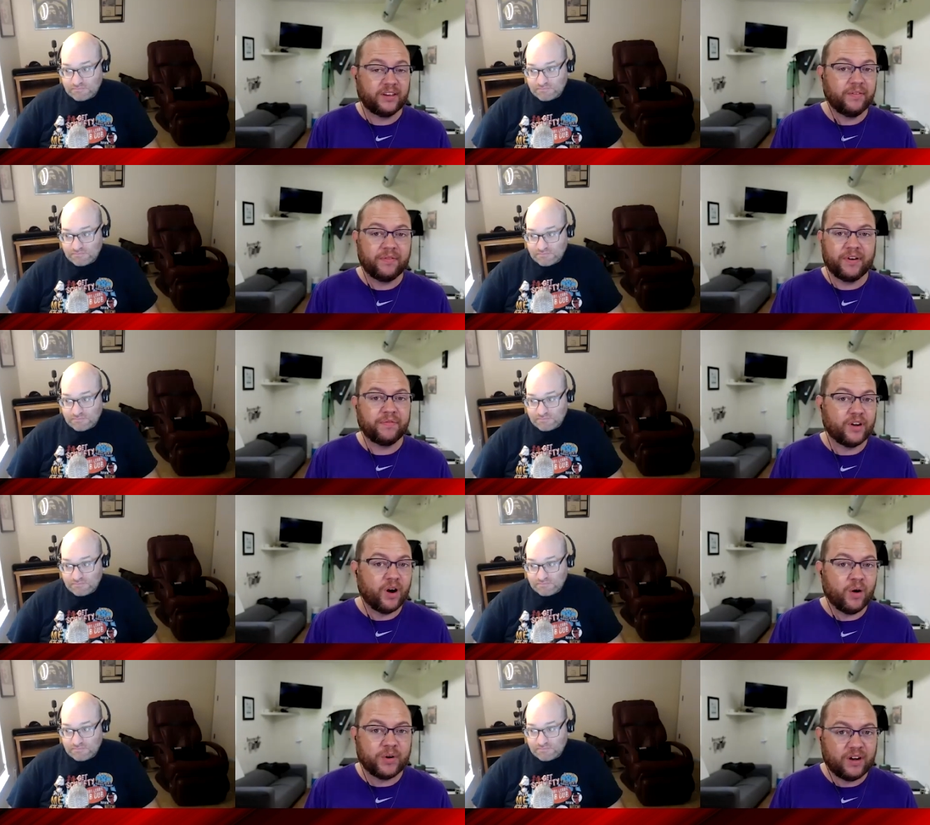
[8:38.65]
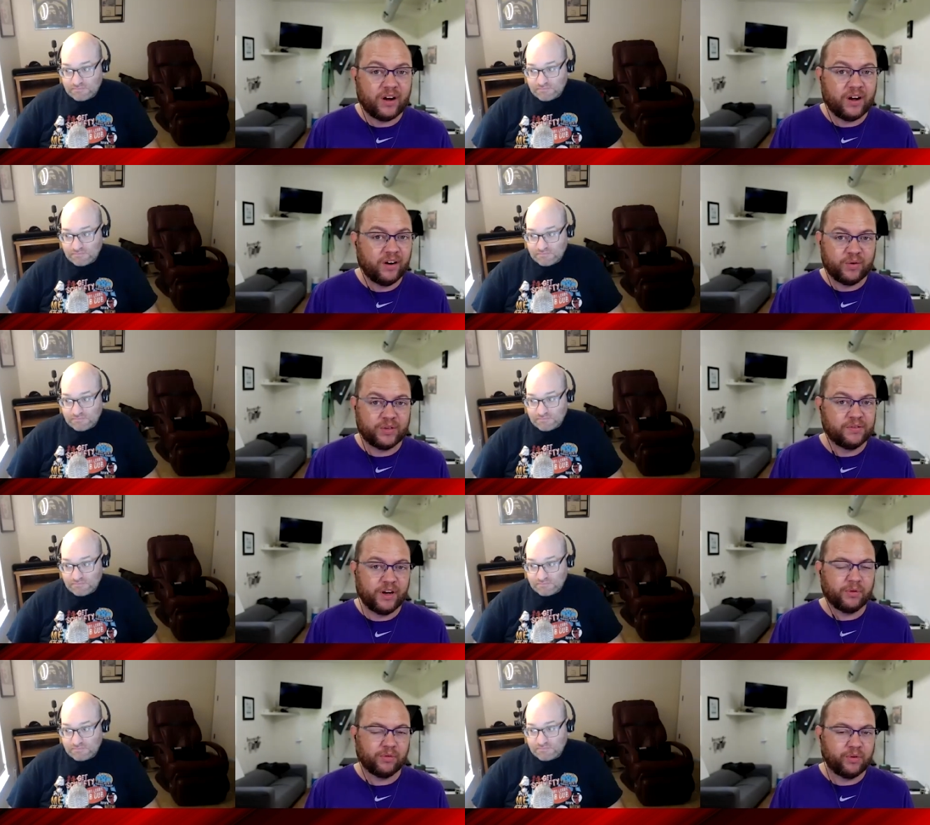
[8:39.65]
Speaker 1: even if it's always on, always
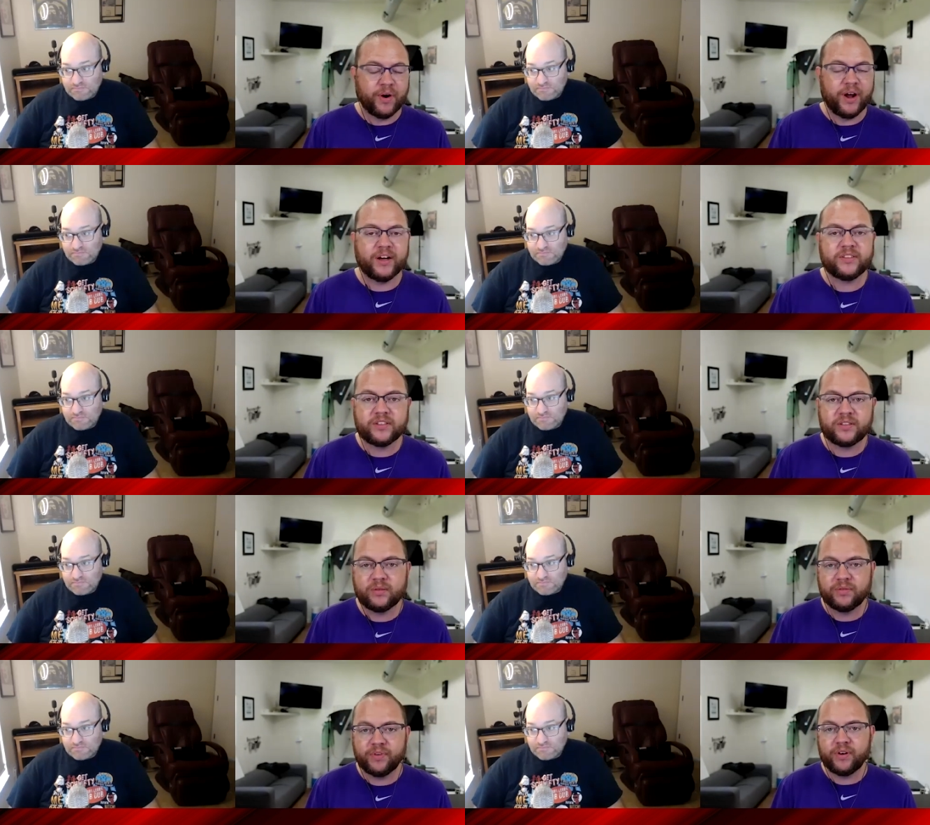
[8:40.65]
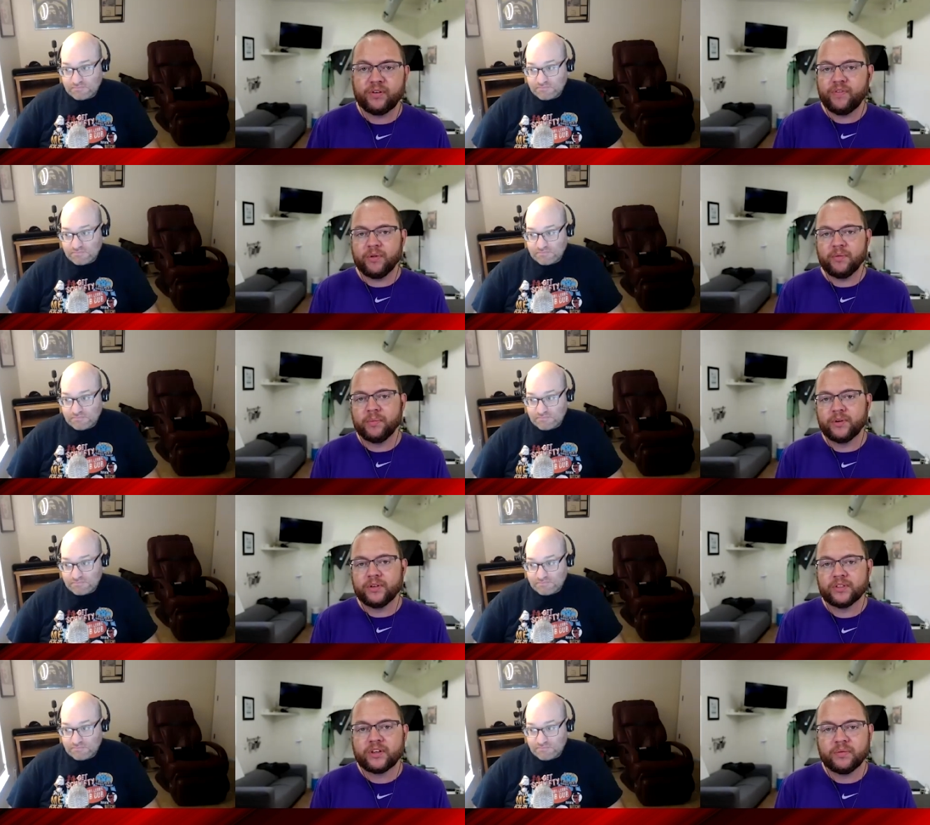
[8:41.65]
available remote access to a friend or family
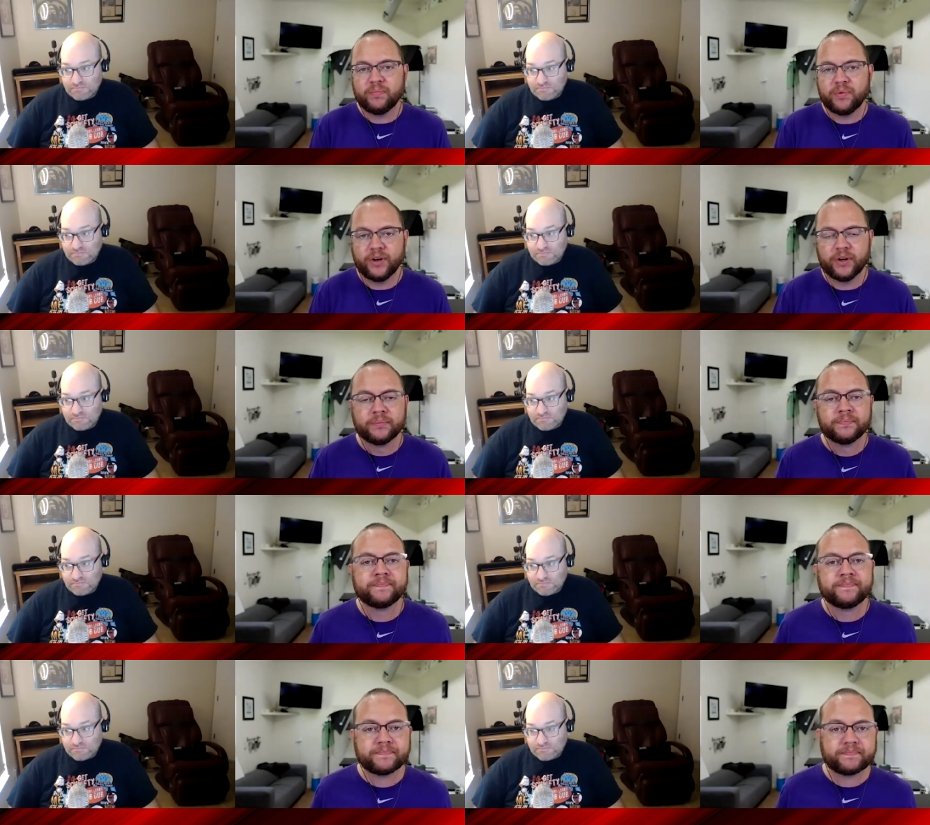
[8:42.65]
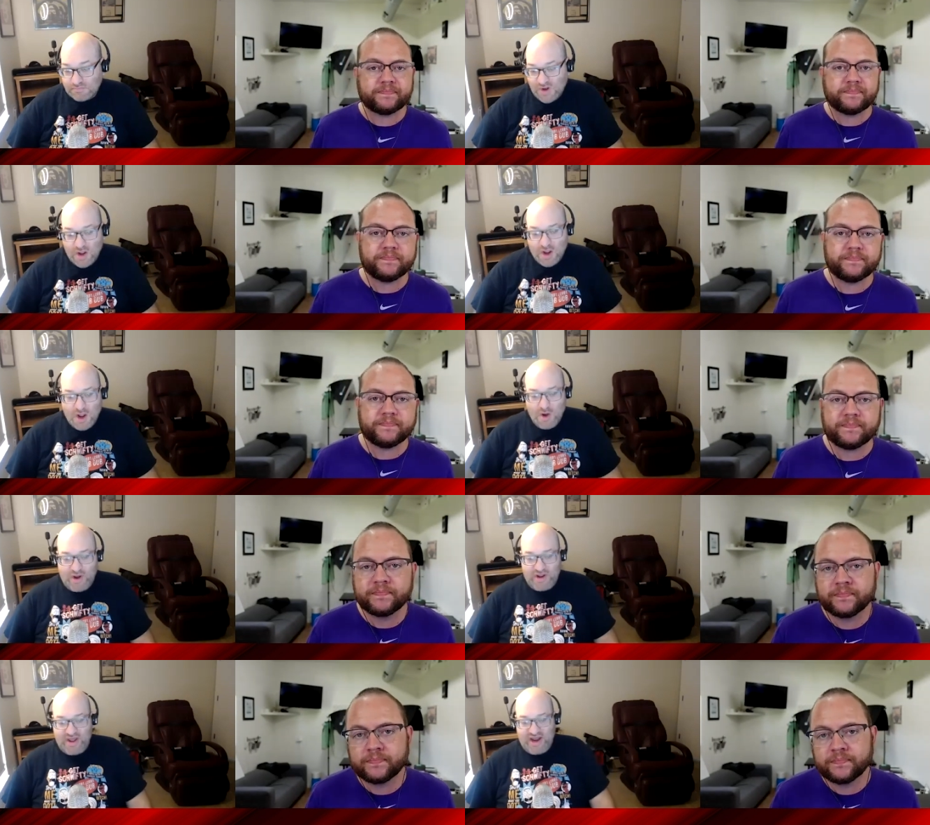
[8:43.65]
member's computer?
Speaker 2: Well,
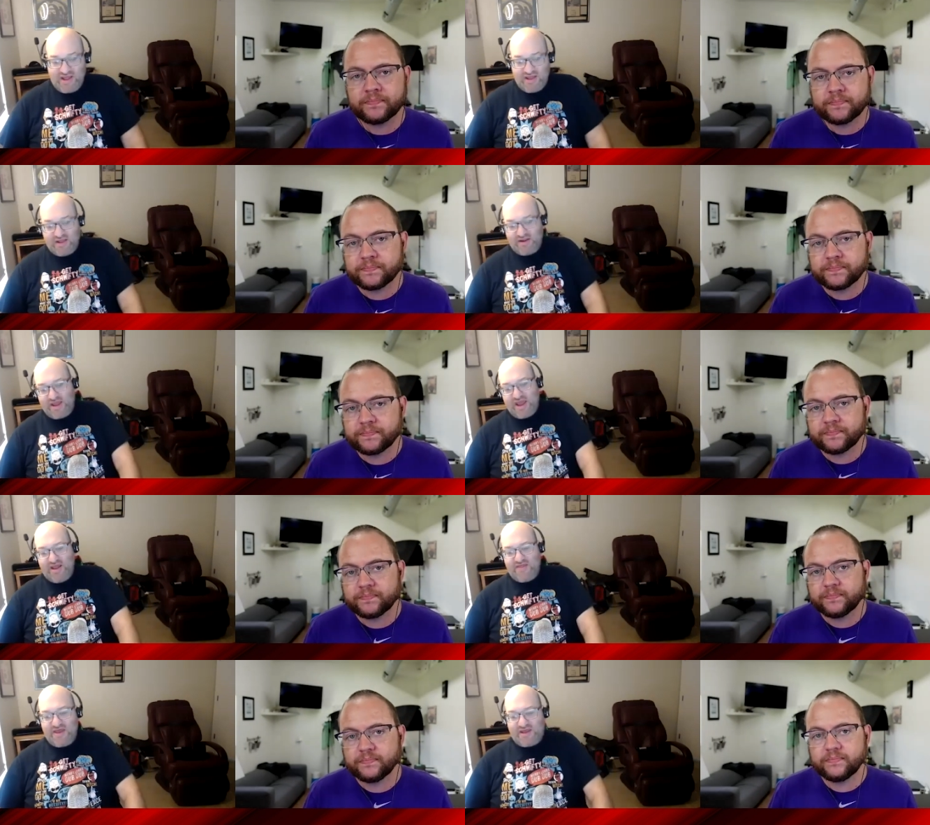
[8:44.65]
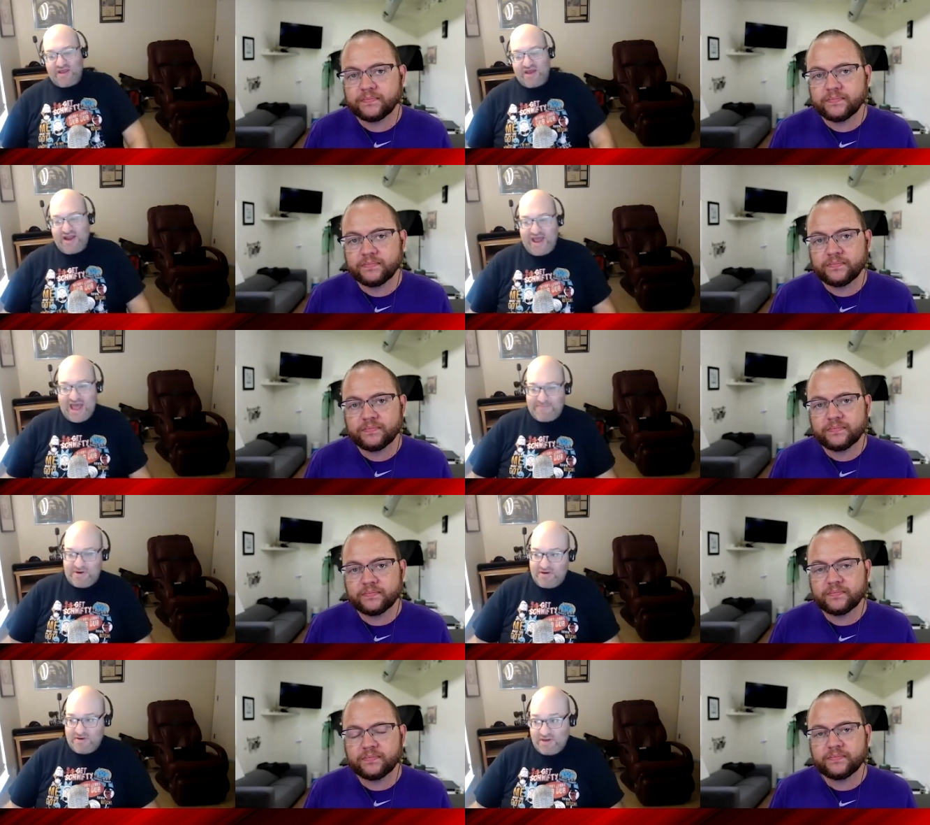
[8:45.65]
you know, any, anything can kind of
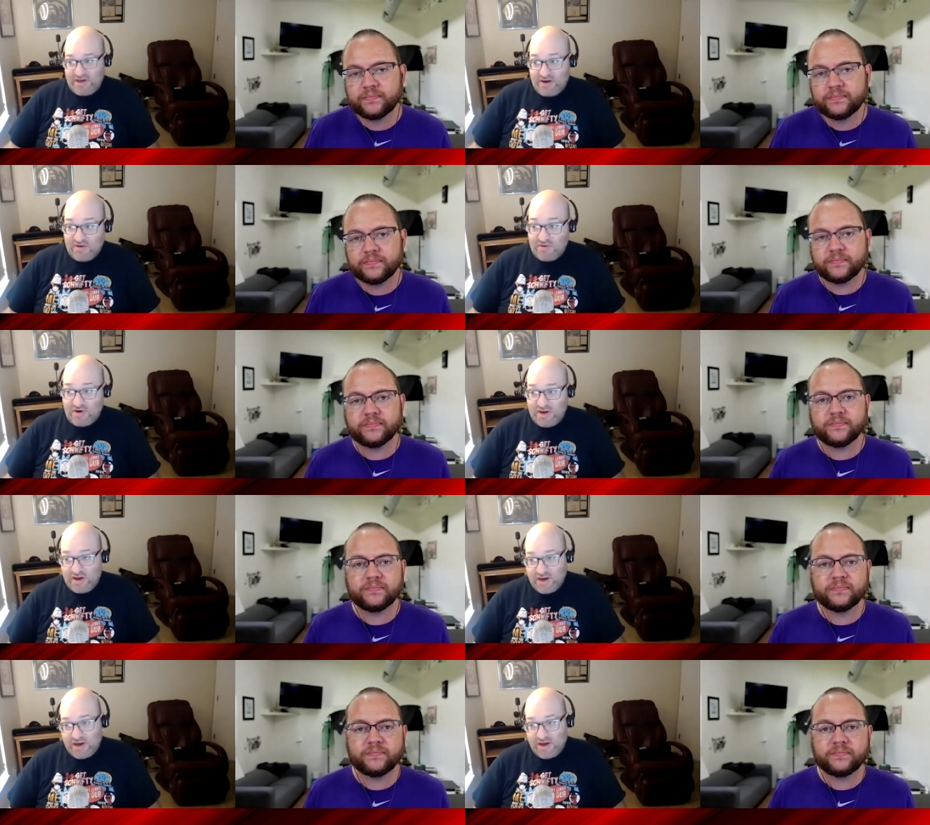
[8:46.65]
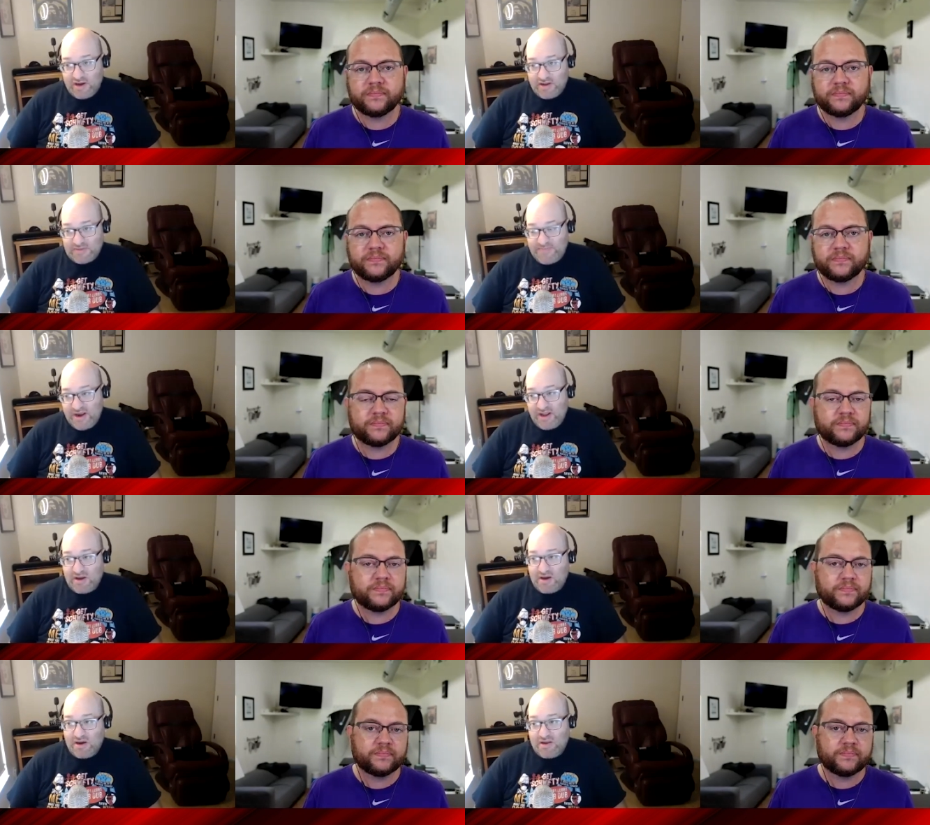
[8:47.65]
happen, you know, uh, depending
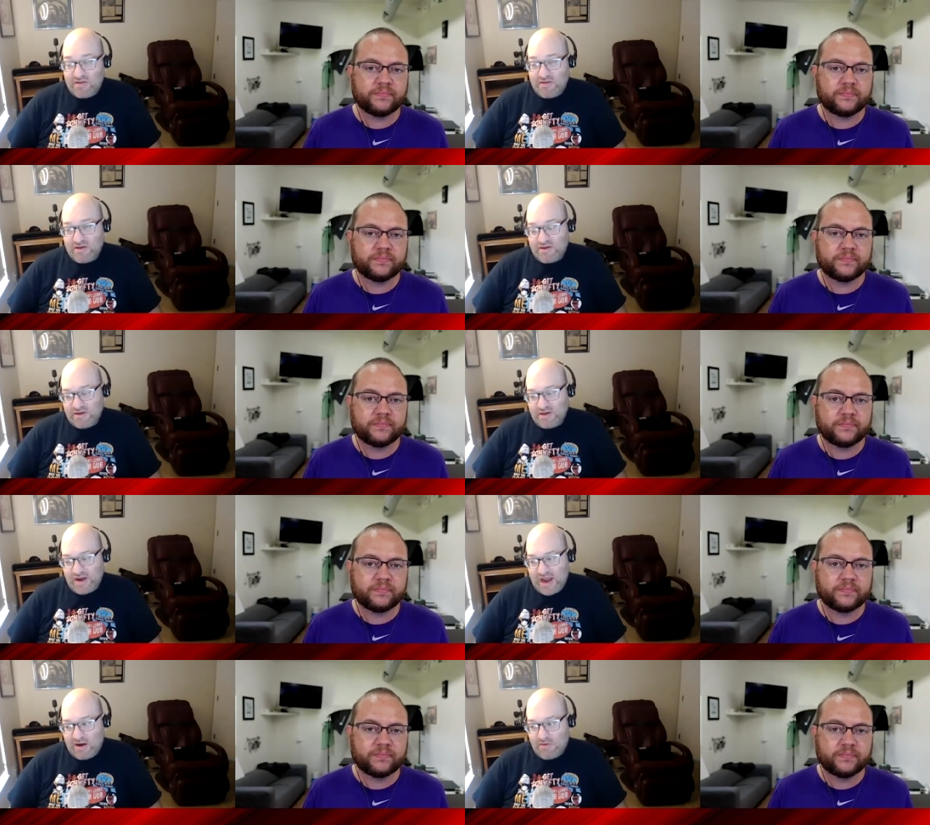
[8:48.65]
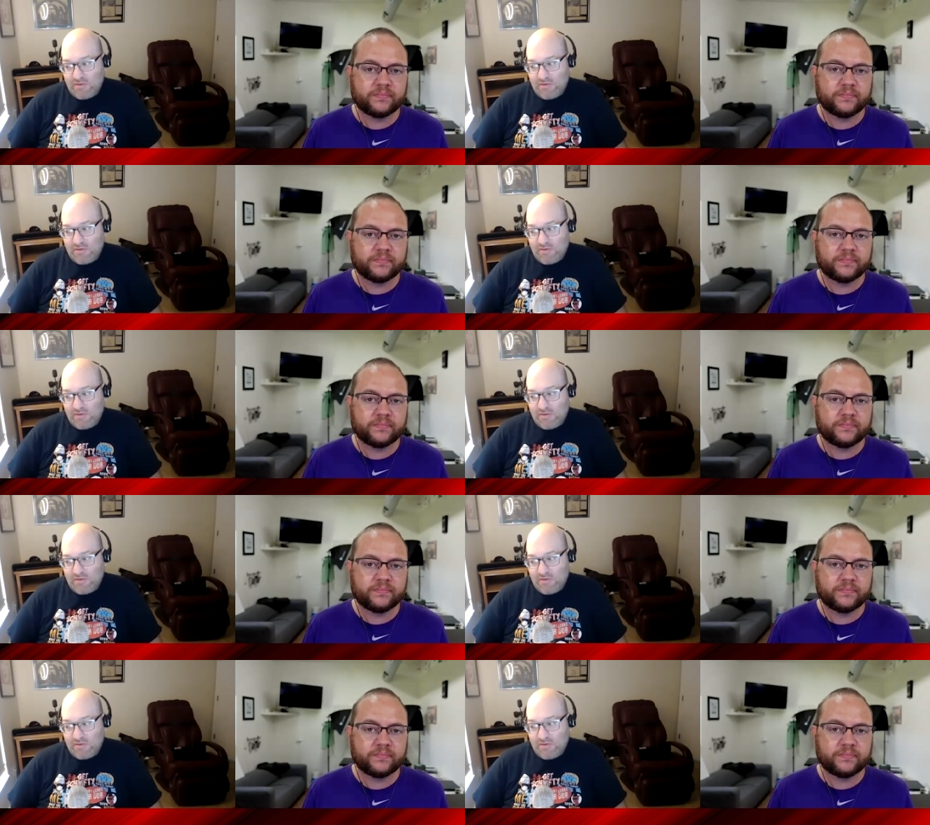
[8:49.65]
on the, you know, how